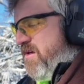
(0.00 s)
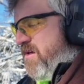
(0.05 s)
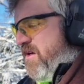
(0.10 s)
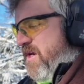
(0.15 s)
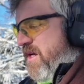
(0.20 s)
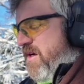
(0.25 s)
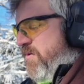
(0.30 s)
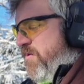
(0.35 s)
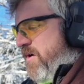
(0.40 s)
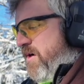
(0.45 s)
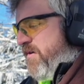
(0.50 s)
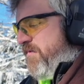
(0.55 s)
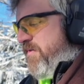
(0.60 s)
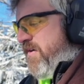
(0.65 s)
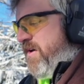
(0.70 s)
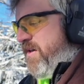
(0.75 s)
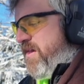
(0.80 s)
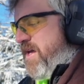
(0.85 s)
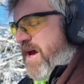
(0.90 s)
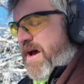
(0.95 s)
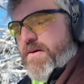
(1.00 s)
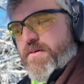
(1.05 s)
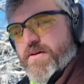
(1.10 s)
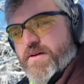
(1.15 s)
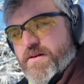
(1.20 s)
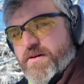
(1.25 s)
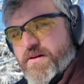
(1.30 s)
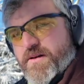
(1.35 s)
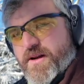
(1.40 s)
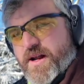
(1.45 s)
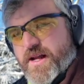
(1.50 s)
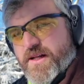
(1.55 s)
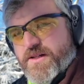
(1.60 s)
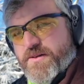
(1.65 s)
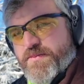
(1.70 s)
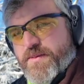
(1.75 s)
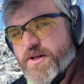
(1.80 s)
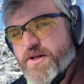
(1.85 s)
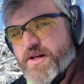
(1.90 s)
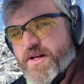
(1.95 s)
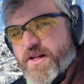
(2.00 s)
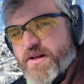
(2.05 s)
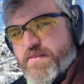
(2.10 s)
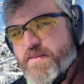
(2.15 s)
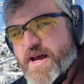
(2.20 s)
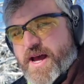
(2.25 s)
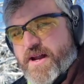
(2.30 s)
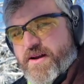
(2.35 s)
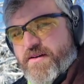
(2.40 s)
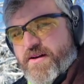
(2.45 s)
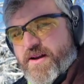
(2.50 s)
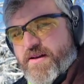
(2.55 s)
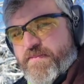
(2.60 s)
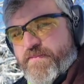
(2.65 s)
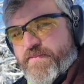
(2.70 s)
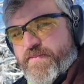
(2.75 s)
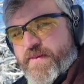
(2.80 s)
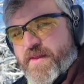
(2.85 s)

want to feed that one. I just put it in the battery.